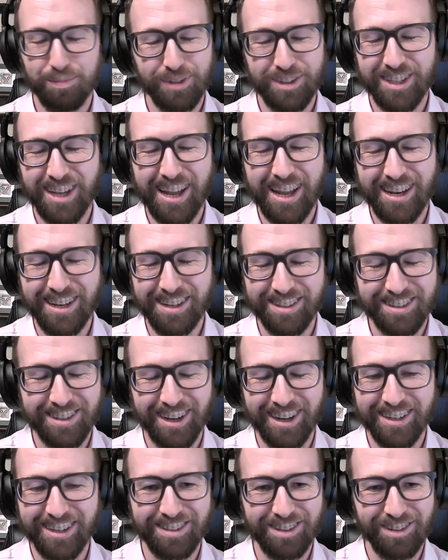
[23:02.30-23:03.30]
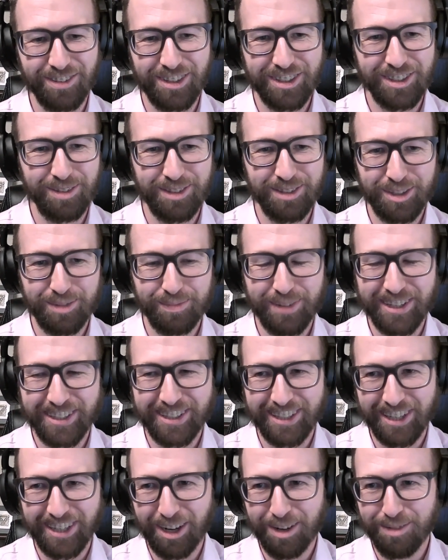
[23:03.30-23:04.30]
pretend title which I'm just
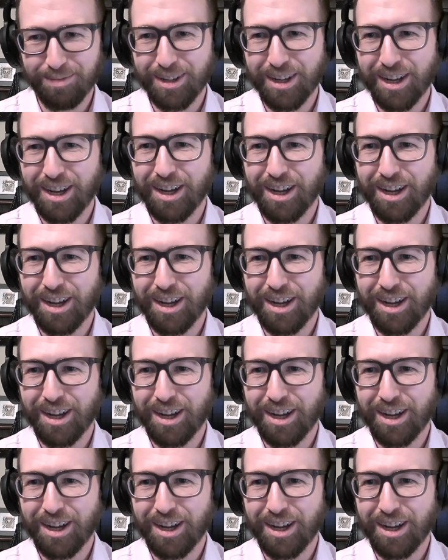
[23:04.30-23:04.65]
making up,